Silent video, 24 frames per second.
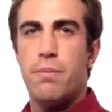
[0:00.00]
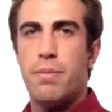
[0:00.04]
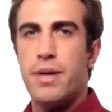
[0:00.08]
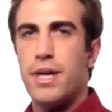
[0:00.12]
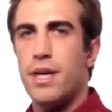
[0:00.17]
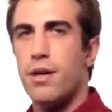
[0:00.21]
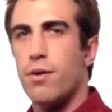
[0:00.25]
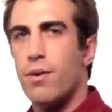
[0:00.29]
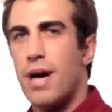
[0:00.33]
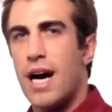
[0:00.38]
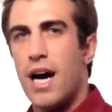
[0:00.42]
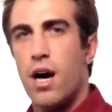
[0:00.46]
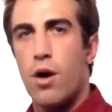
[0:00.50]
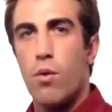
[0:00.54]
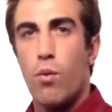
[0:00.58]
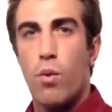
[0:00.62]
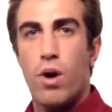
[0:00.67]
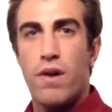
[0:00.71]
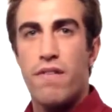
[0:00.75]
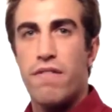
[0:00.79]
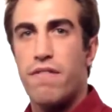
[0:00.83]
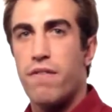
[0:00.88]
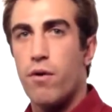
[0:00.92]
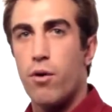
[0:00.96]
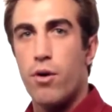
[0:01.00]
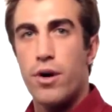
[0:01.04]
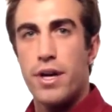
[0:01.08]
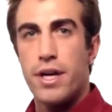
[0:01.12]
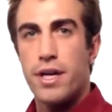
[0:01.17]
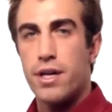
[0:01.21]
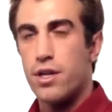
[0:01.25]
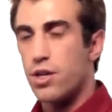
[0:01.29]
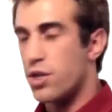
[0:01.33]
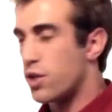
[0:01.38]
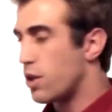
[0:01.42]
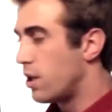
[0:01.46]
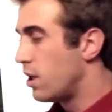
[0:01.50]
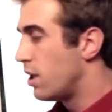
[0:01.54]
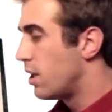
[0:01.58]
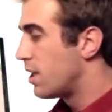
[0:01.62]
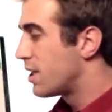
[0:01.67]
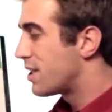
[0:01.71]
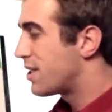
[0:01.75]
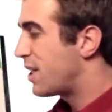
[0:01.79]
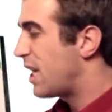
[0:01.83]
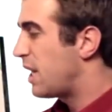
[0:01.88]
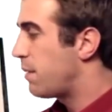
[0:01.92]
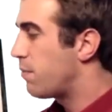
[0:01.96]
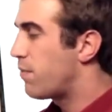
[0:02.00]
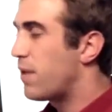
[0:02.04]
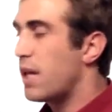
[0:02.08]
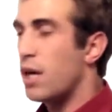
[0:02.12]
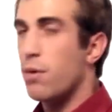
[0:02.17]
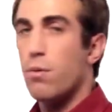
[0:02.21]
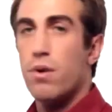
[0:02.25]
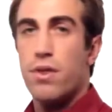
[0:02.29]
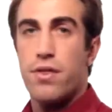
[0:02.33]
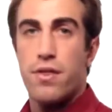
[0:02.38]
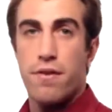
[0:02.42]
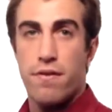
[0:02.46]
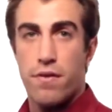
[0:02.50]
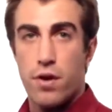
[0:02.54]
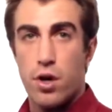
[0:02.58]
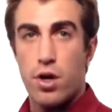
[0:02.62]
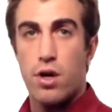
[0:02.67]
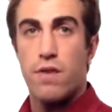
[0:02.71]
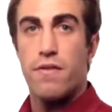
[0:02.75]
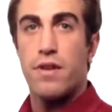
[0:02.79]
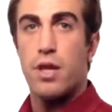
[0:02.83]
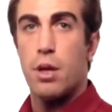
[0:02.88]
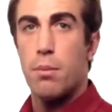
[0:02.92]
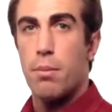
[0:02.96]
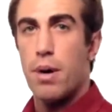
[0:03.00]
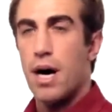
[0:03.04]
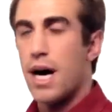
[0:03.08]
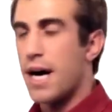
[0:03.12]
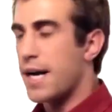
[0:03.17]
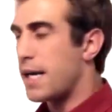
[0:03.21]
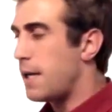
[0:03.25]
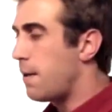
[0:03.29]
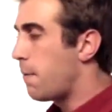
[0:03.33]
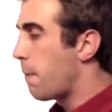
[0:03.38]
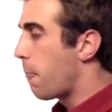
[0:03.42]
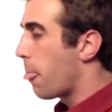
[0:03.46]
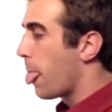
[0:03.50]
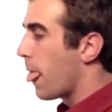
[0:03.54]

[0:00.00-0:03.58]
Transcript: be around $140-ish. Same thing with the Verve and the body.